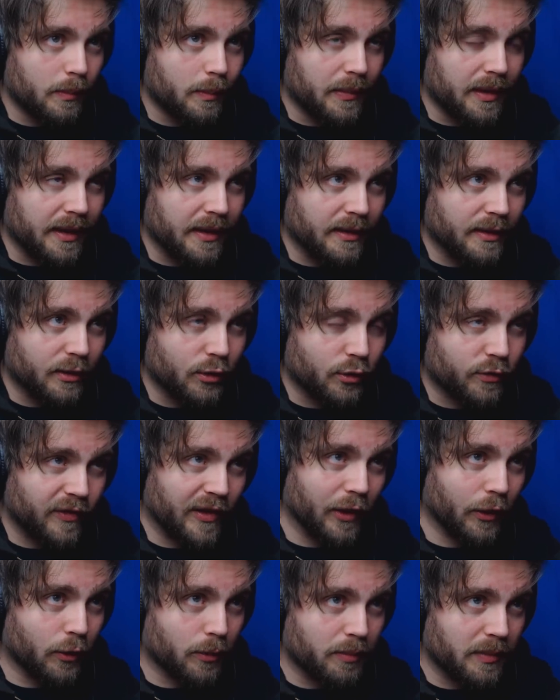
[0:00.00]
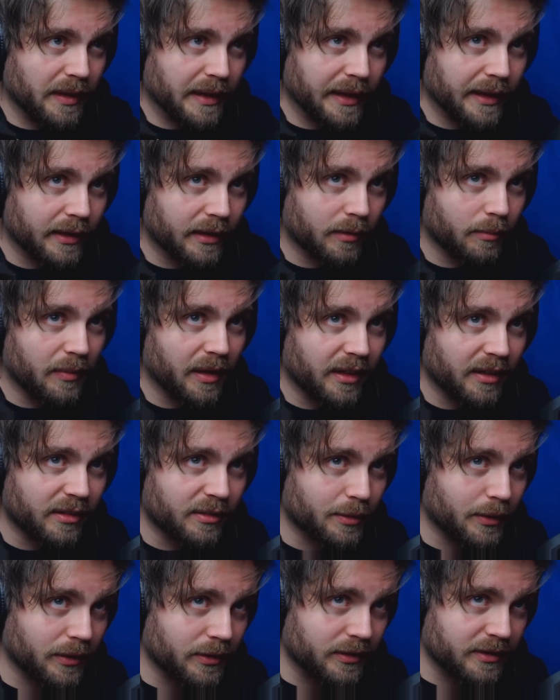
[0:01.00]
English failed me then, I might
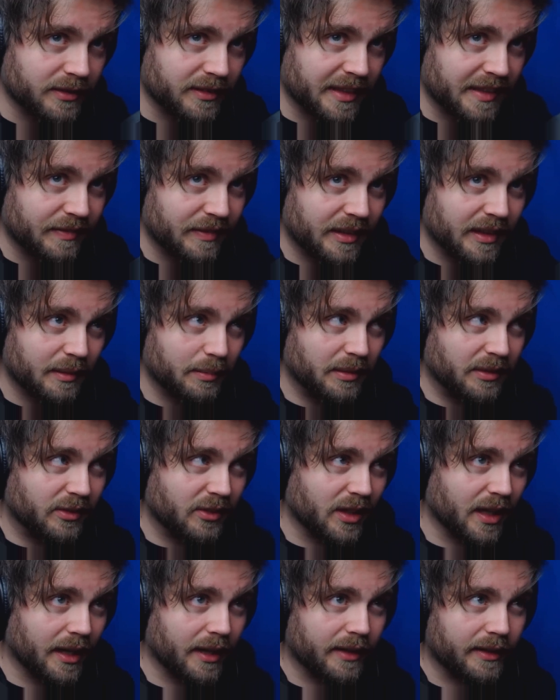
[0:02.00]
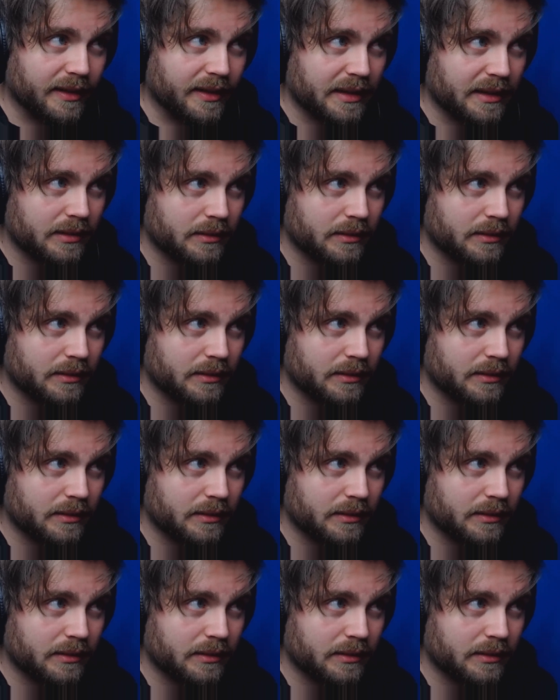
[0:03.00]
as well just give it up entirely.